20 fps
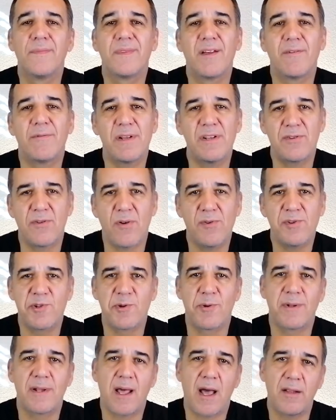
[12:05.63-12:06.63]
There is
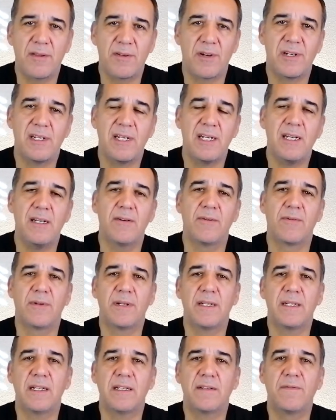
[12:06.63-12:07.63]
also another
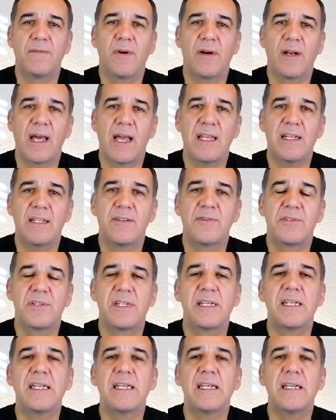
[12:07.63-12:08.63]
theory that would like to
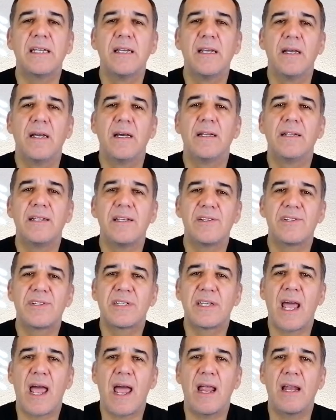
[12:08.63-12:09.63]
see
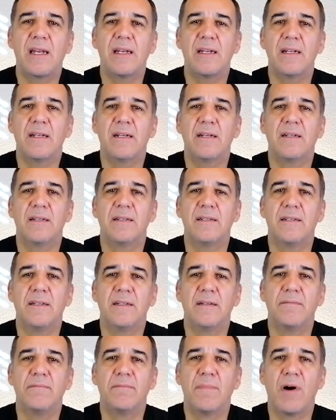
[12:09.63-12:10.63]
this 10
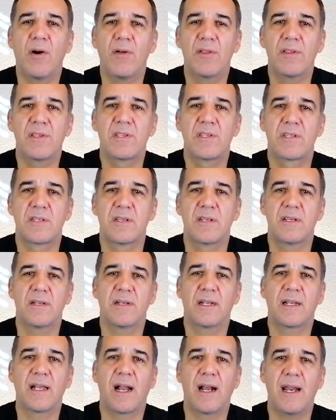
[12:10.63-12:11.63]
months
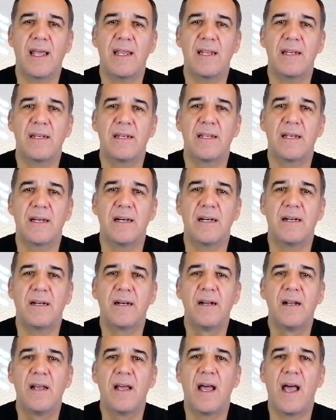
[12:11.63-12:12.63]
calendar
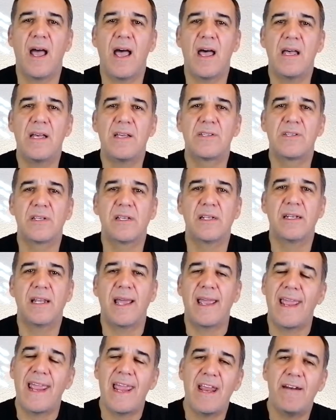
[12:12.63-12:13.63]
as
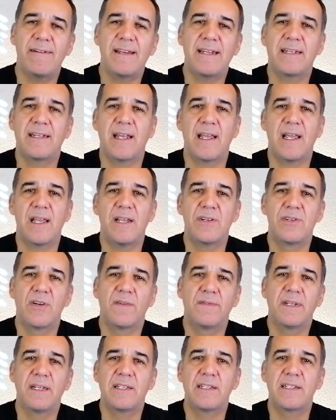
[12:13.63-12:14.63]
an heritage
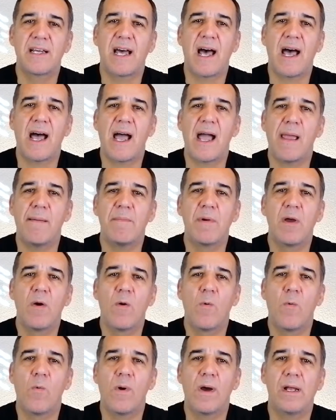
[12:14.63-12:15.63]
of the time
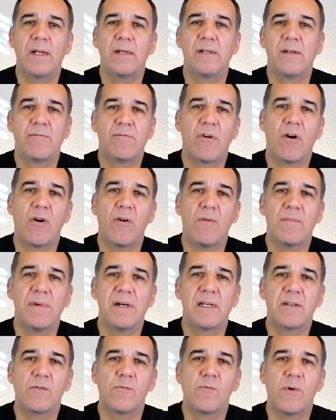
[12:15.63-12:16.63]
when the
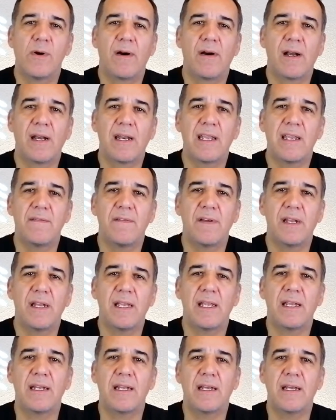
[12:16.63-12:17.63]
Romans were
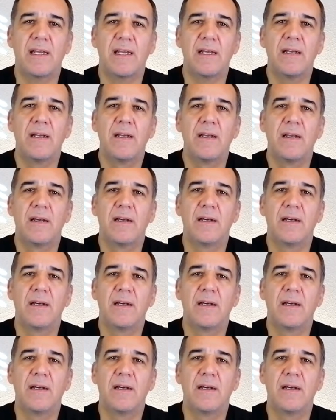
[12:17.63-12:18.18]
living in a